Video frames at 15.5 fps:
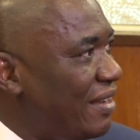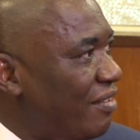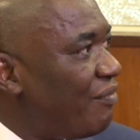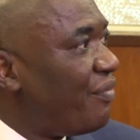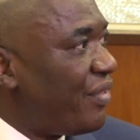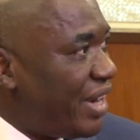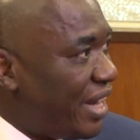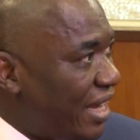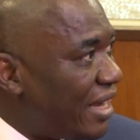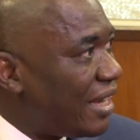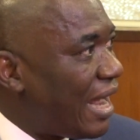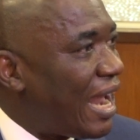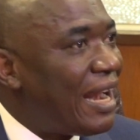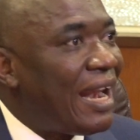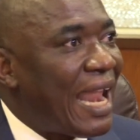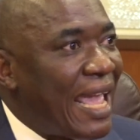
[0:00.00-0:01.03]
free,
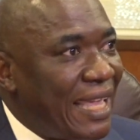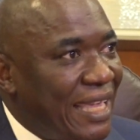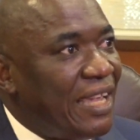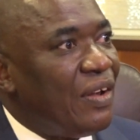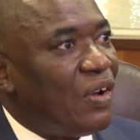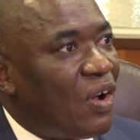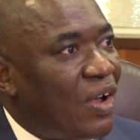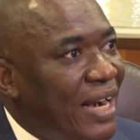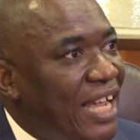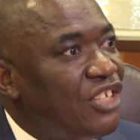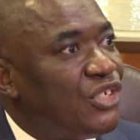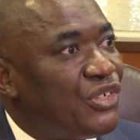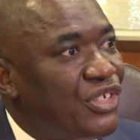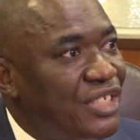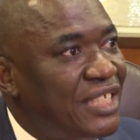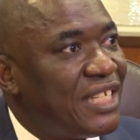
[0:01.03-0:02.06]
unlike in other
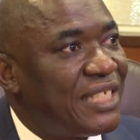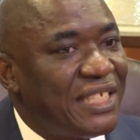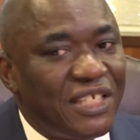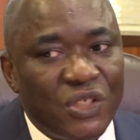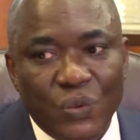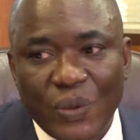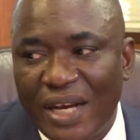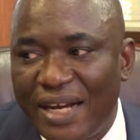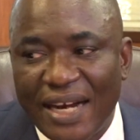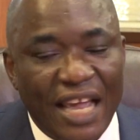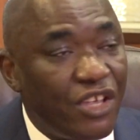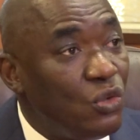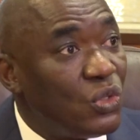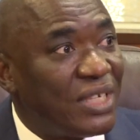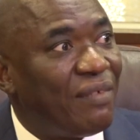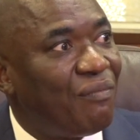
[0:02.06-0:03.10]
jurisdictions where there are
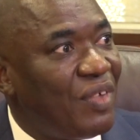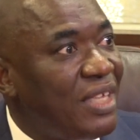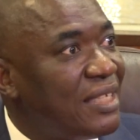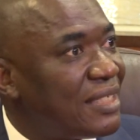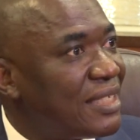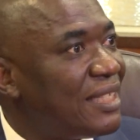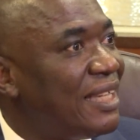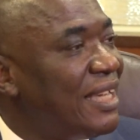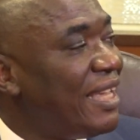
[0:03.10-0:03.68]
user fees,